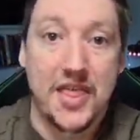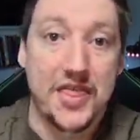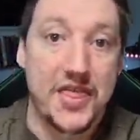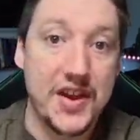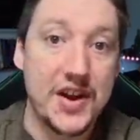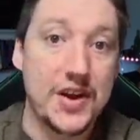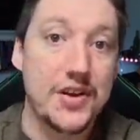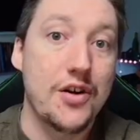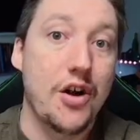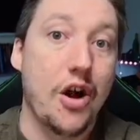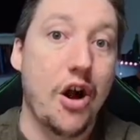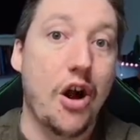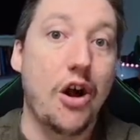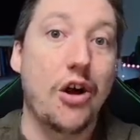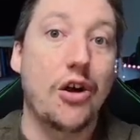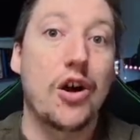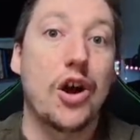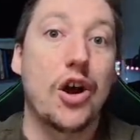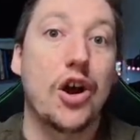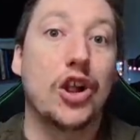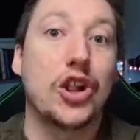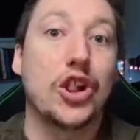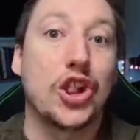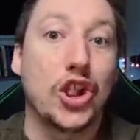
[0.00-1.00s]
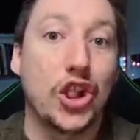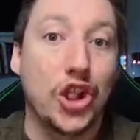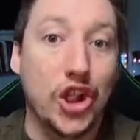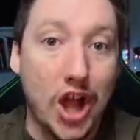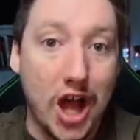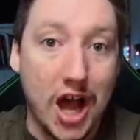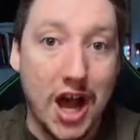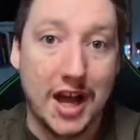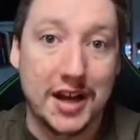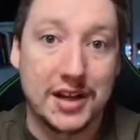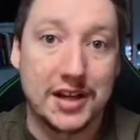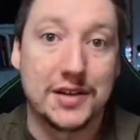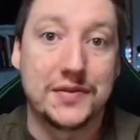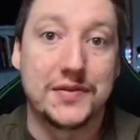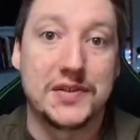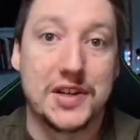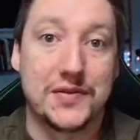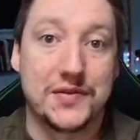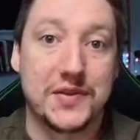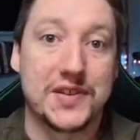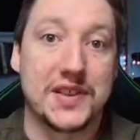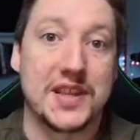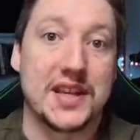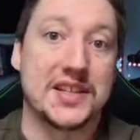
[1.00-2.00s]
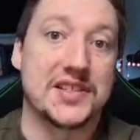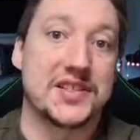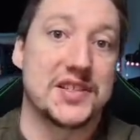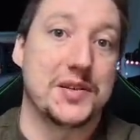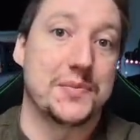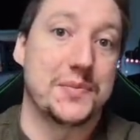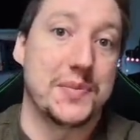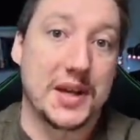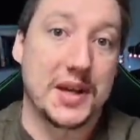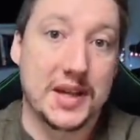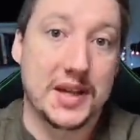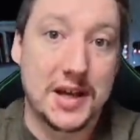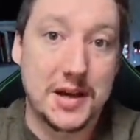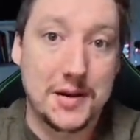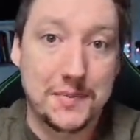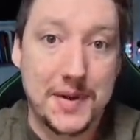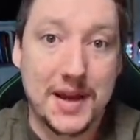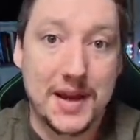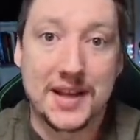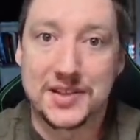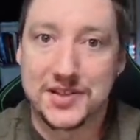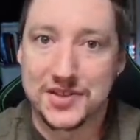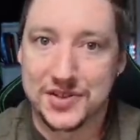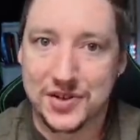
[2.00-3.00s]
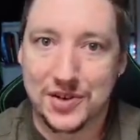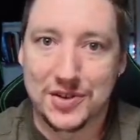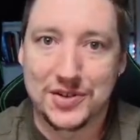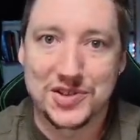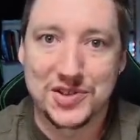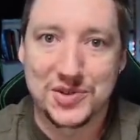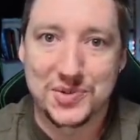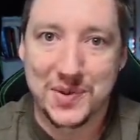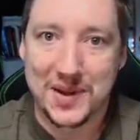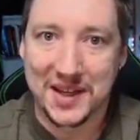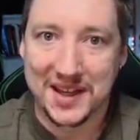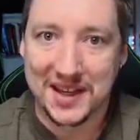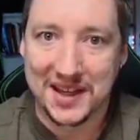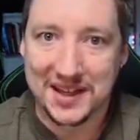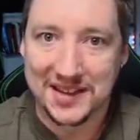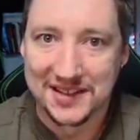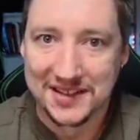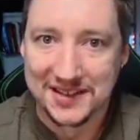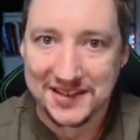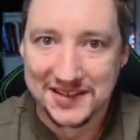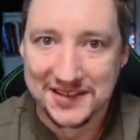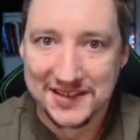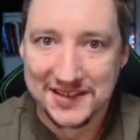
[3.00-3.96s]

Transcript: There are a lot of different things to pick up and start swinging.